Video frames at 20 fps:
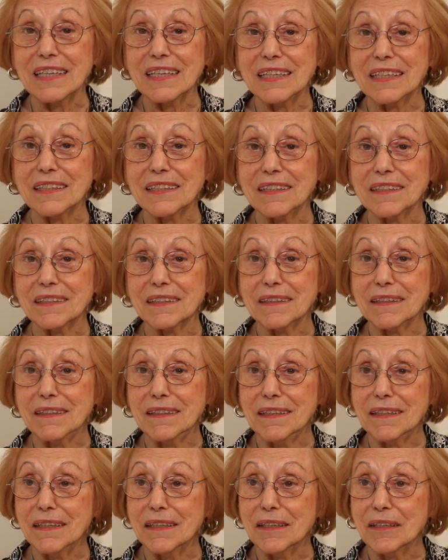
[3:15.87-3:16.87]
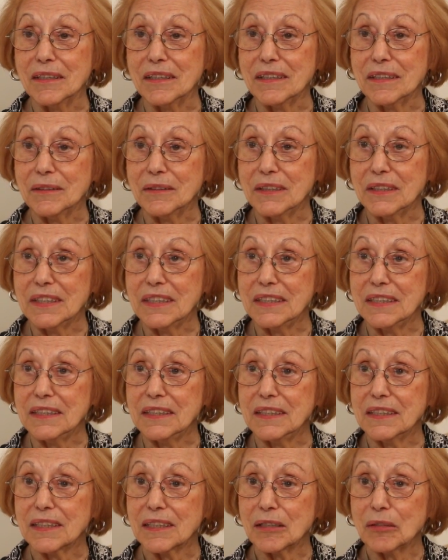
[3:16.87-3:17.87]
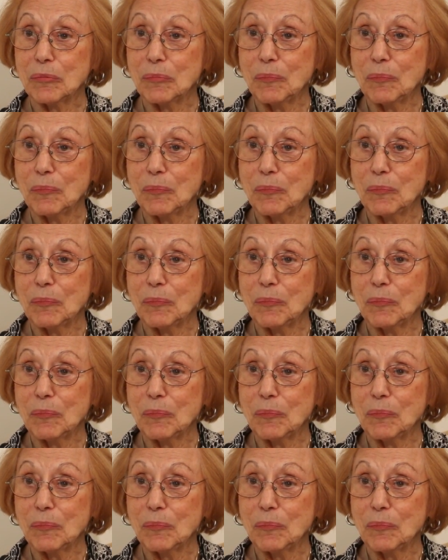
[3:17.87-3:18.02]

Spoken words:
And he